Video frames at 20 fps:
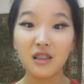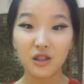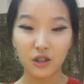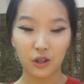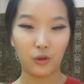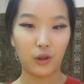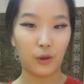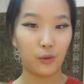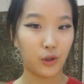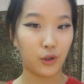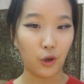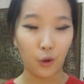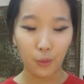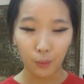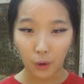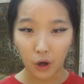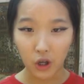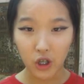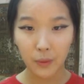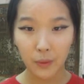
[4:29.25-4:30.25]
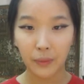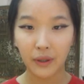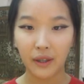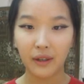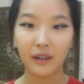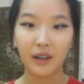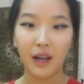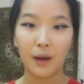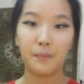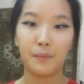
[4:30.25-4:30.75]
so there was no mosh
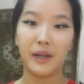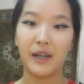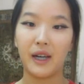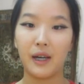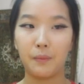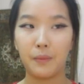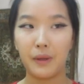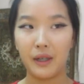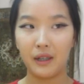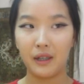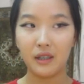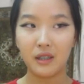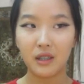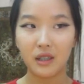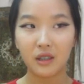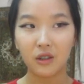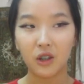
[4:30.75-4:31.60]
pit like BAP's